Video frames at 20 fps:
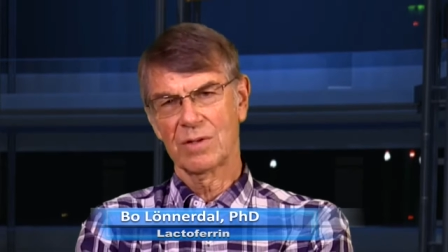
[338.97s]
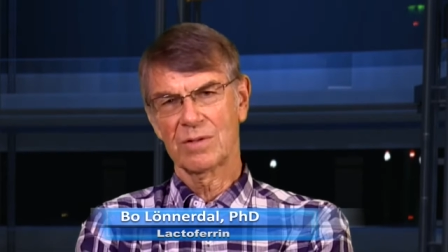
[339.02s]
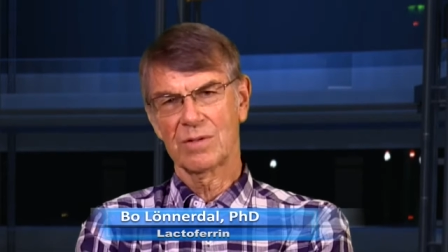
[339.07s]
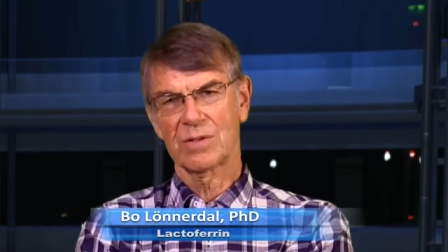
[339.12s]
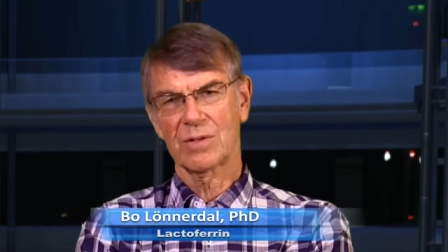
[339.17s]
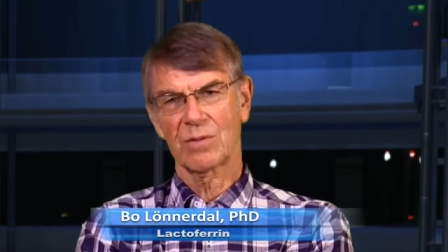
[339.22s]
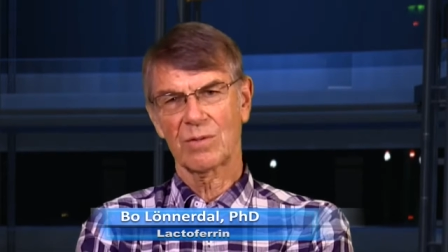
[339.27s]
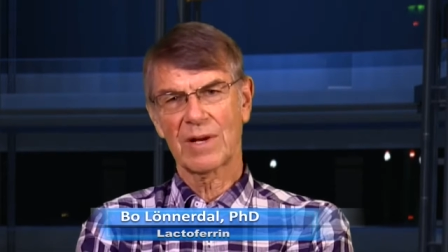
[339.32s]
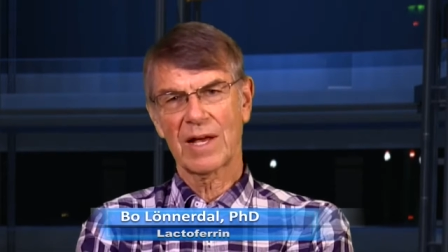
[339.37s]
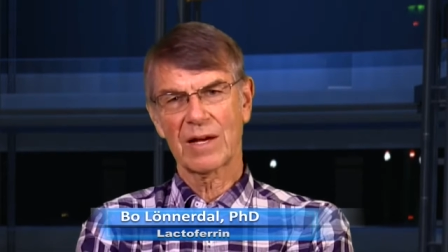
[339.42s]

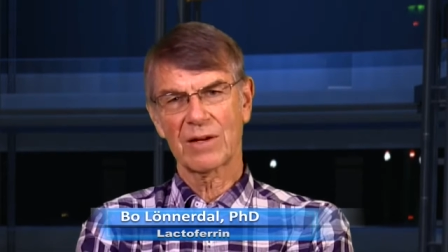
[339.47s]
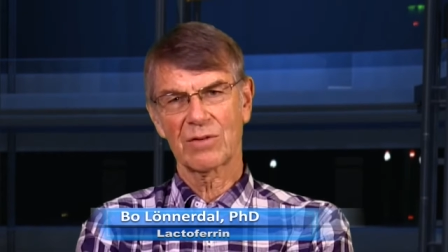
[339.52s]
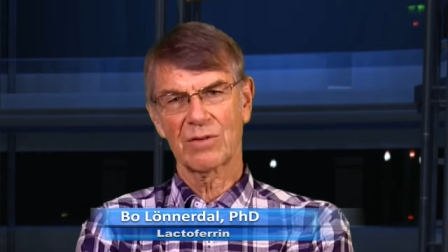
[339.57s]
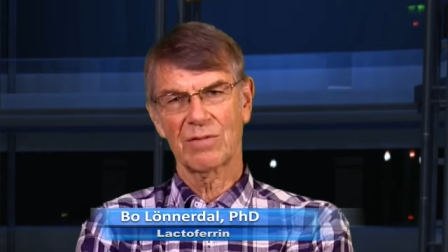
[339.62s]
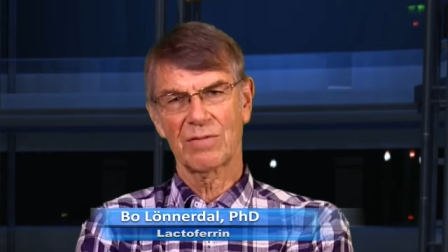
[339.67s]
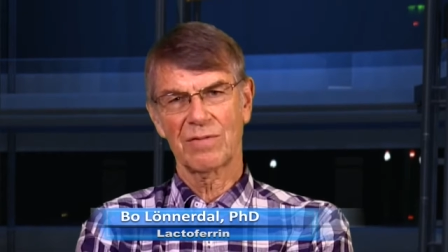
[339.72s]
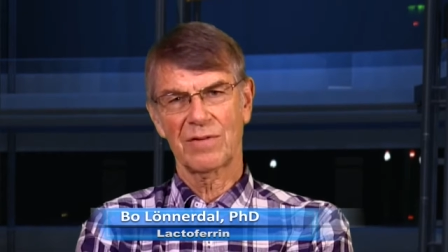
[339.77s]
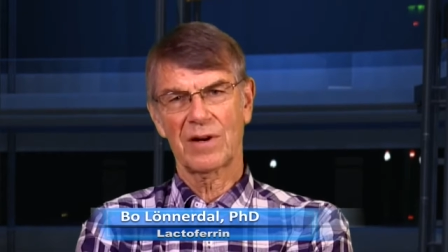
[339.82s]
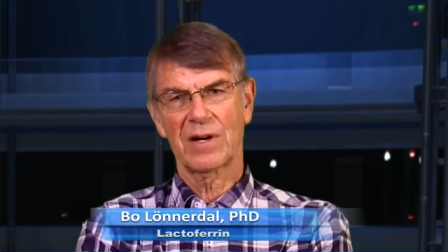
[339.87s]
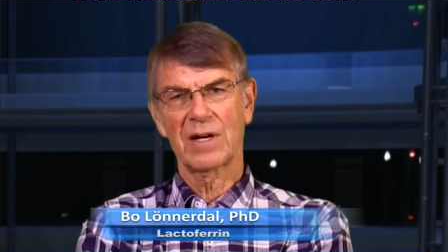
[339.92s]
So
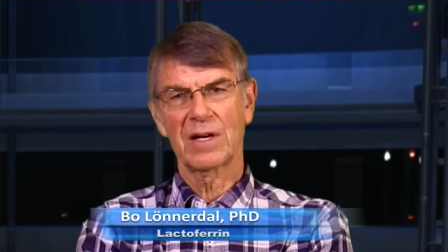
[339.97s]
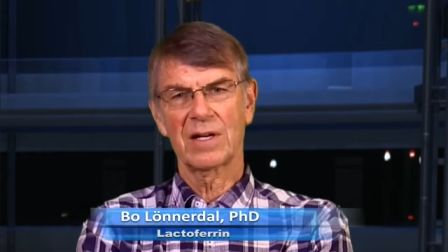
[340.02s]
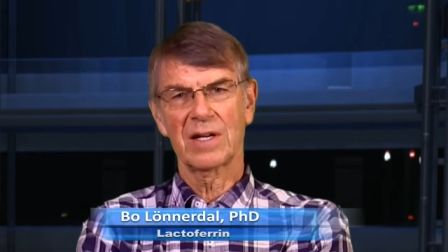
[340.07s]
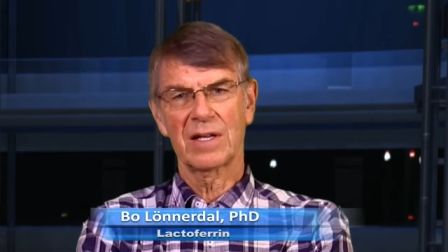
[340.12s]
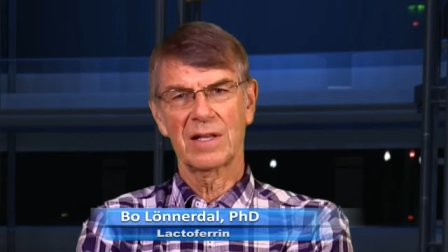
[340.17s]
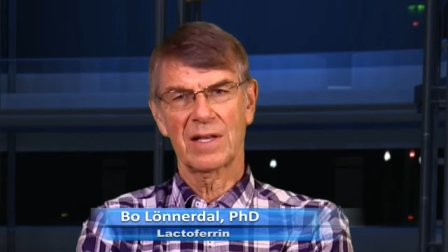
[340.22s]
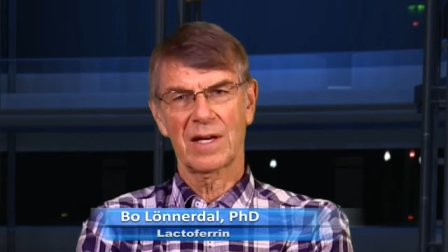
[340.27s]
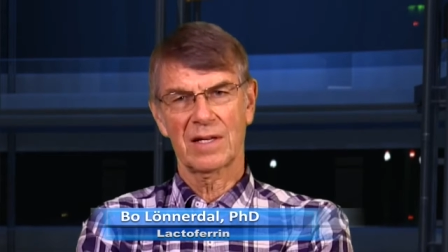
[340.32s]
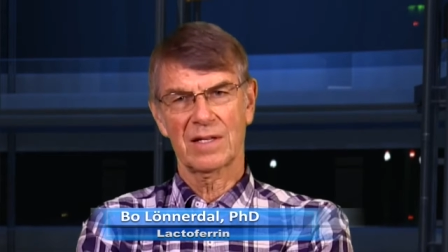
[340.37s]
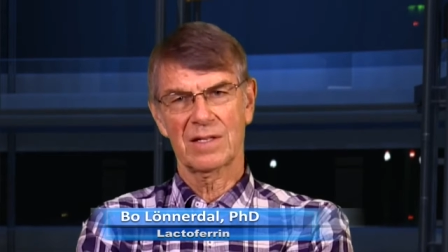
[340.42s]
lactoferrin
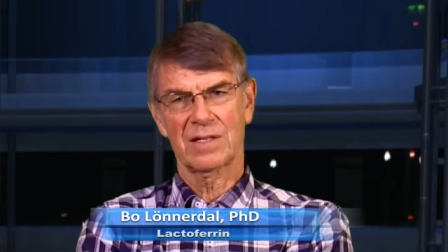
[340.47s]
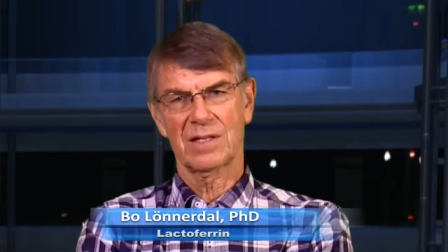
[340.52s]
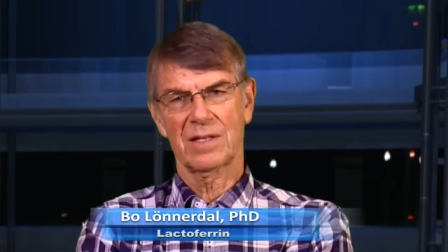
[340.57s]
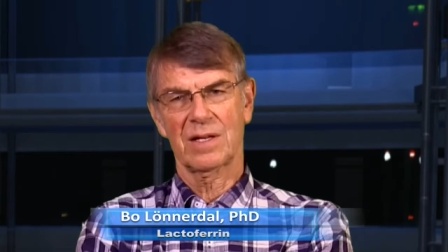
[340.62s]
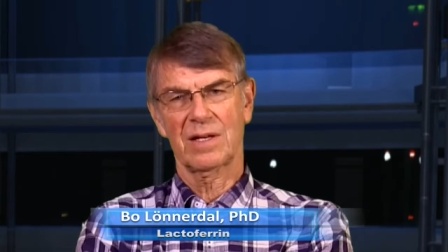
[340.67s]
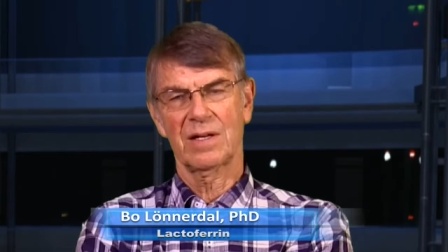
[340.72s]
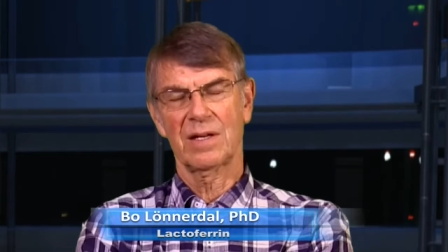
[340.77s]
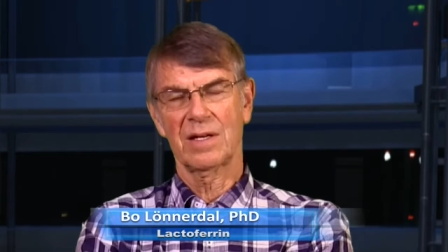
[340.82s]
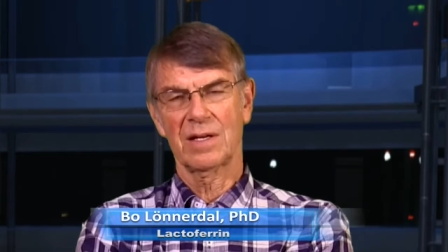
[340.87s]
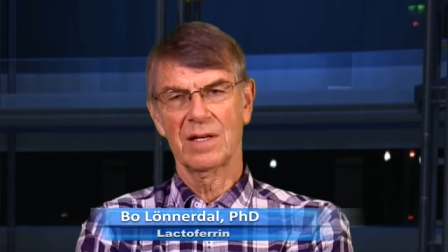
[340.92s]
in that
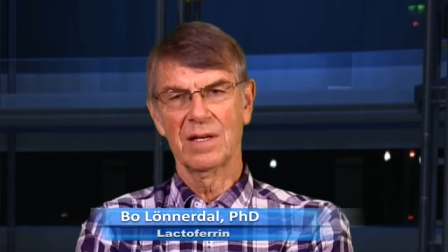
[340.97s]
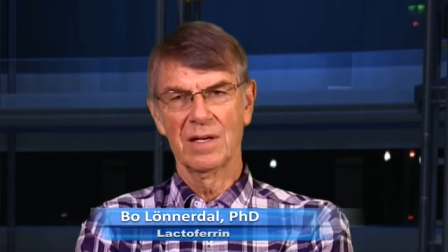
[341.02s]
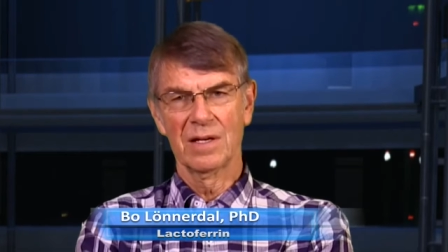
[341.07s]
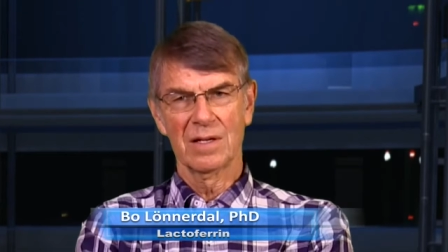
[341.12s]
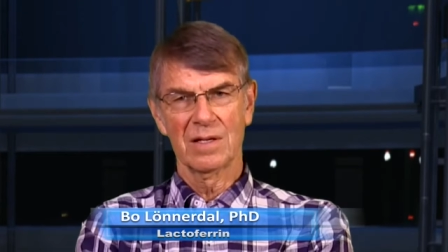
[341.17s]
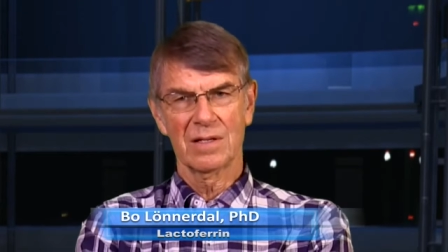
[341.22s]
study